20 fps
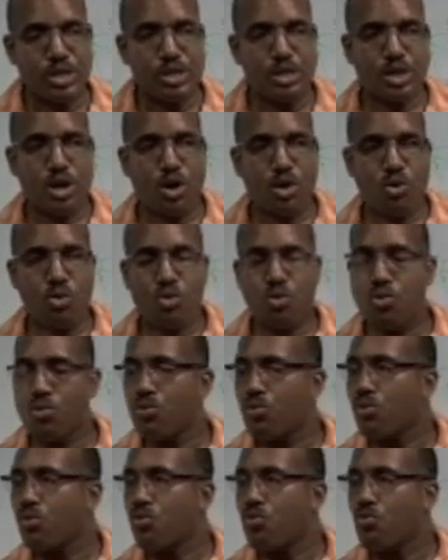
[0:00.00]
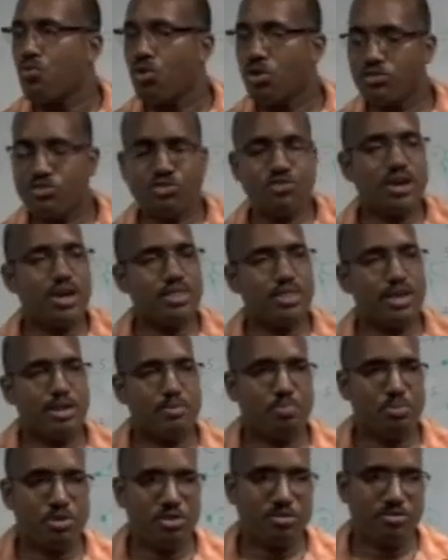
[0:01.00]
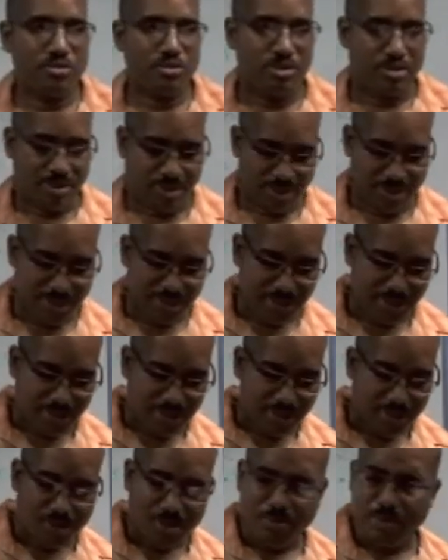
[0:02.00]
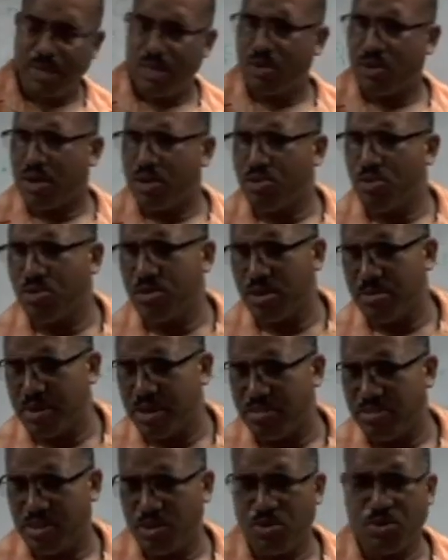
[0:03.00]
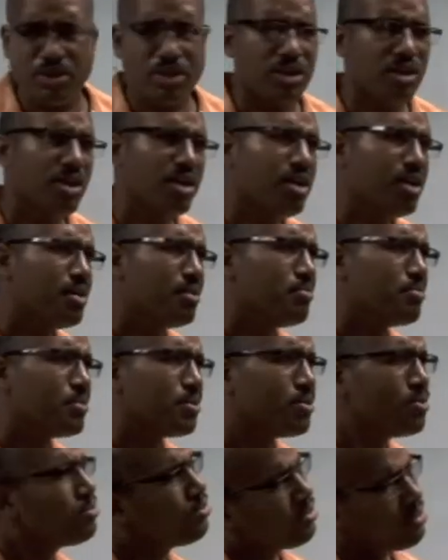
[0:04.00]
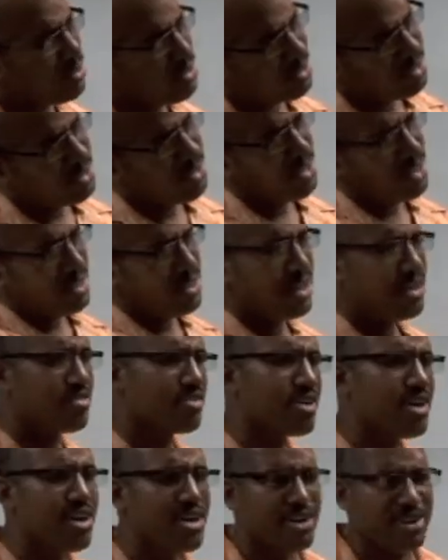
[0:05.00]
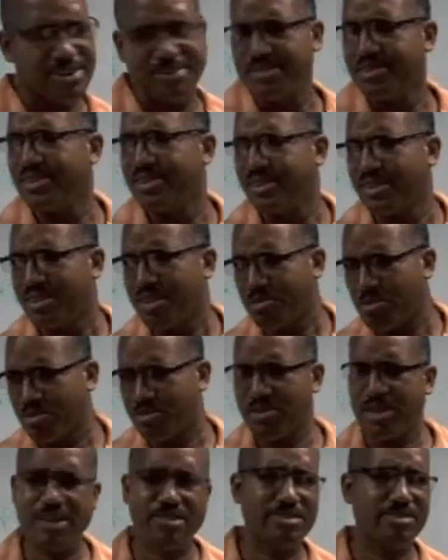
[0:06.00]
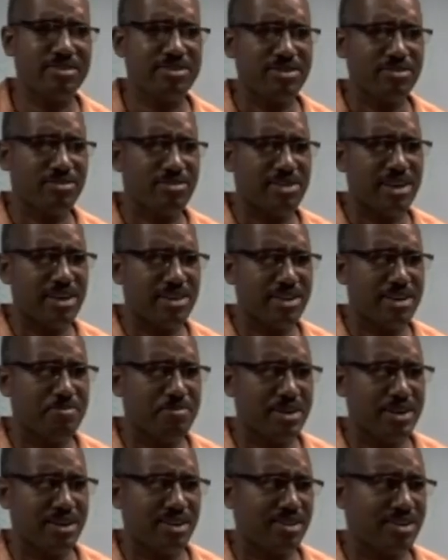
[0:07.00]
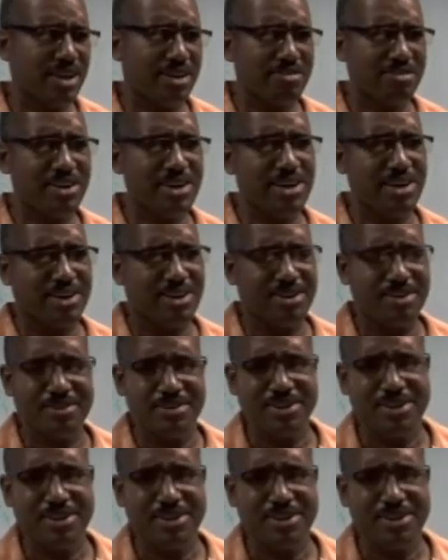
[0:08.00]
Now, once you're at that person, you may look around them and say, okay, oh, a nice car. Person looks like they make nice cake.